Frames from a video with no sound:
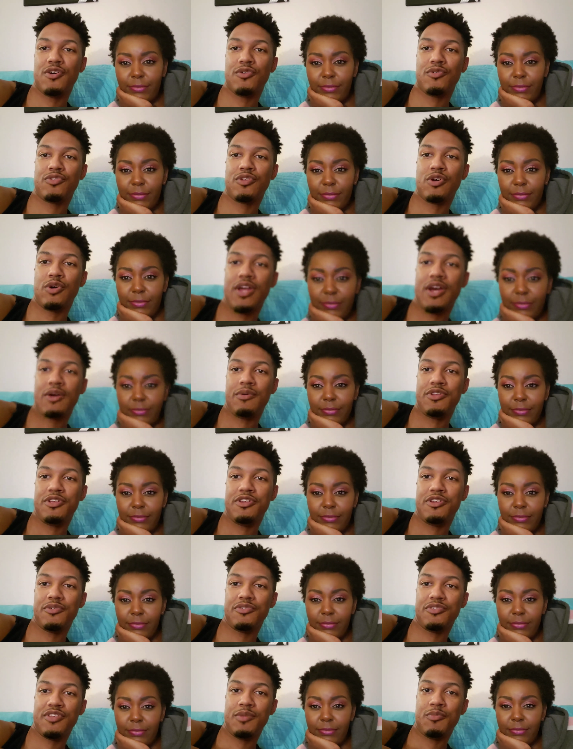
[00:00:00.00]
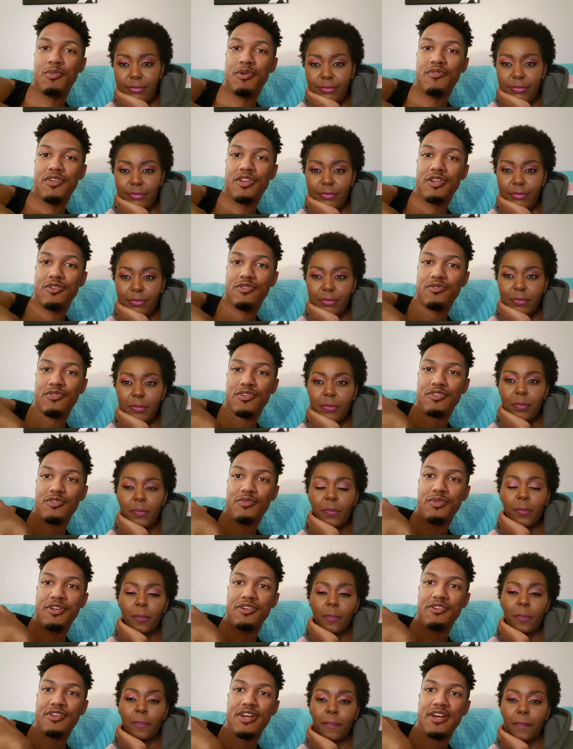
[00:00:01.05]
Speaker 1: know so that when you don't see any more videos for the rest
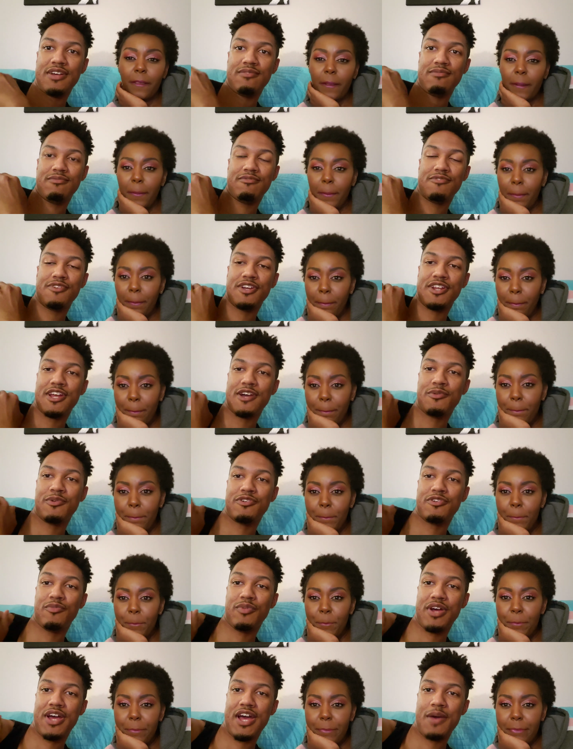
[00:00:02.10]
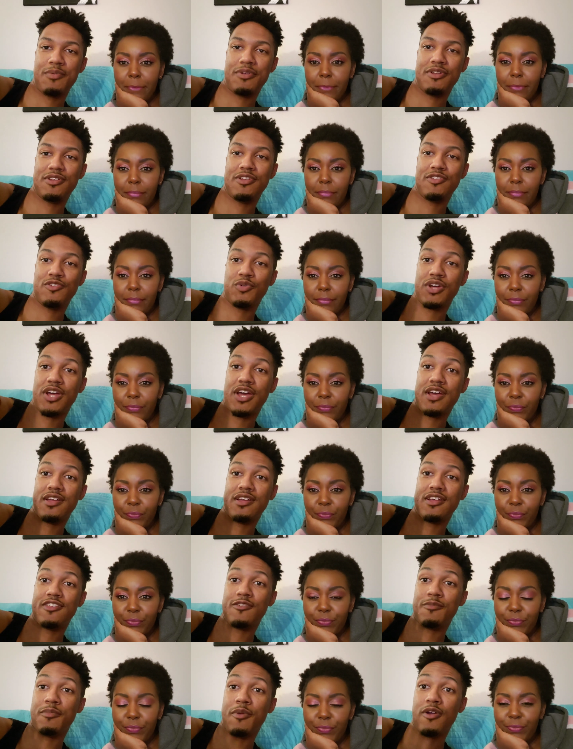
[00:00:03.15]
of the week, you're not freaking out wondering what happened. It's okay.
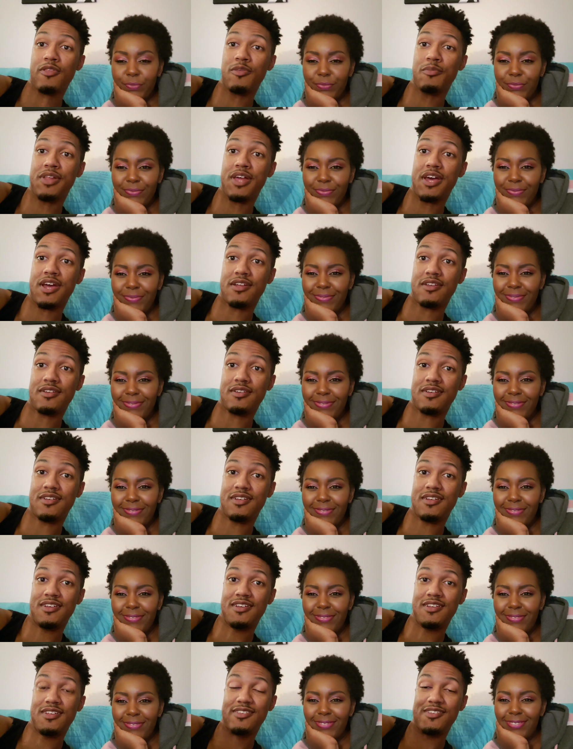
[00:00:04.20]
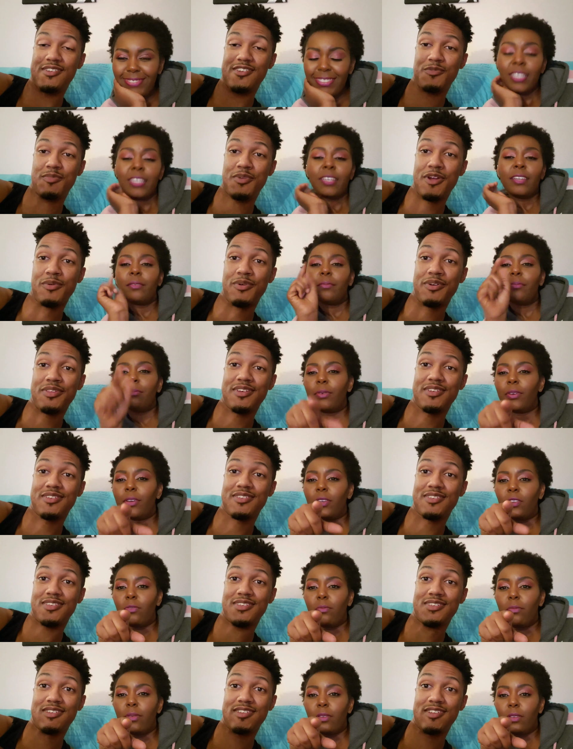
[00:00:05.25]
It's part of the plan. Just bear
Speaker 2: with
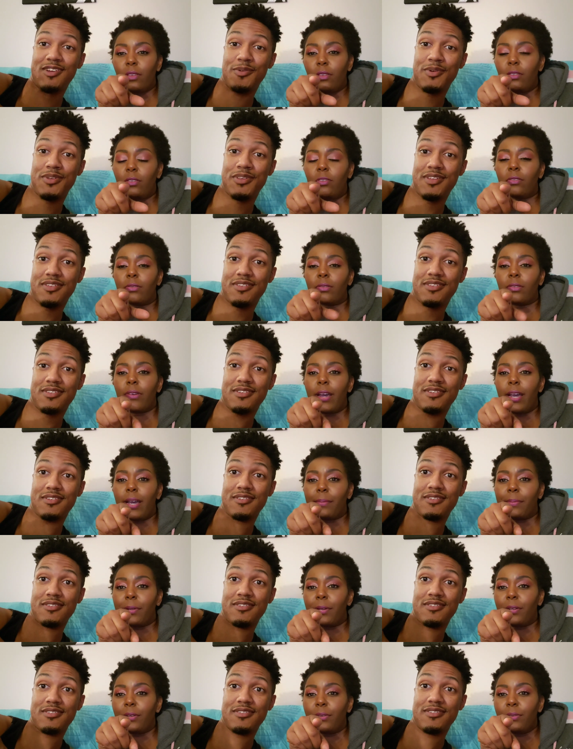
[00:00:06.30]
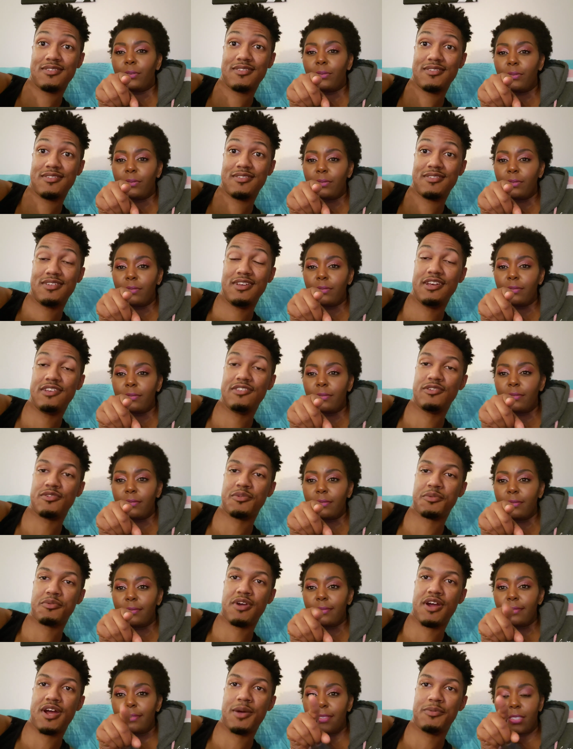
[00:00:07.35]
us. But you subscribe, though. You can
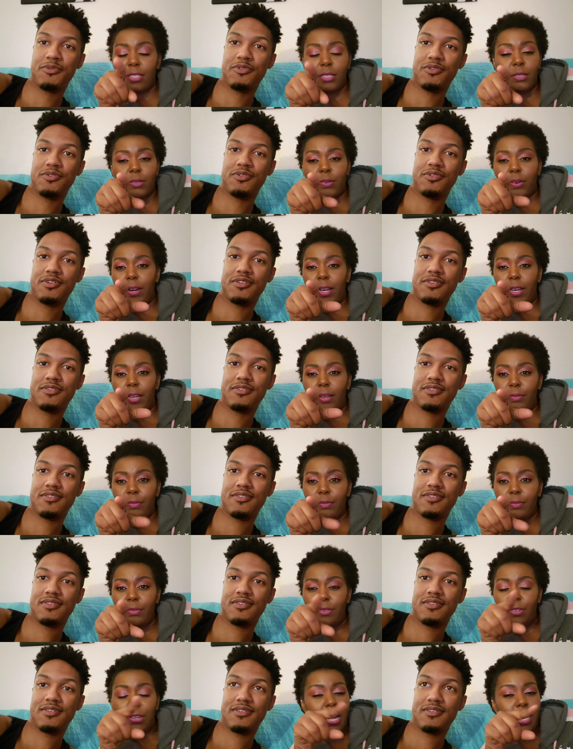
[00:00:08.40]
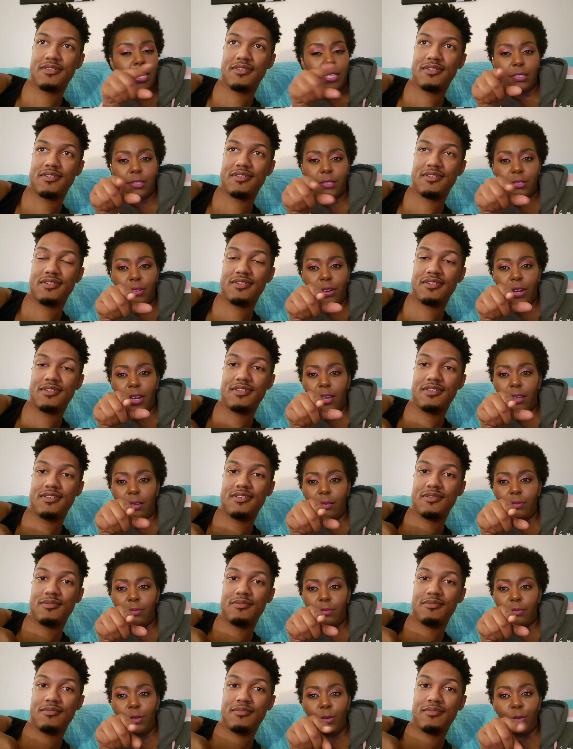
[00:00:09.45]
subscribe. Subscribe. So you guys subscribe.
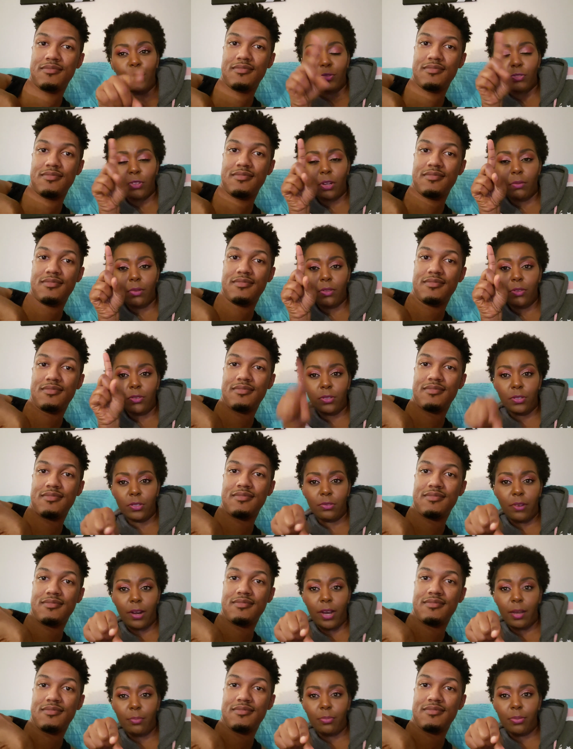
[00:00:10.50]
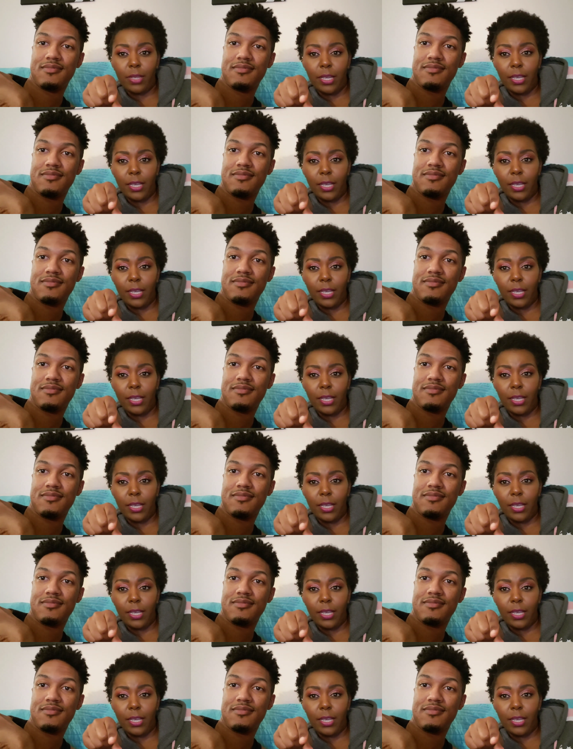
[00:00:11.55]
You're going to drop the little subscribe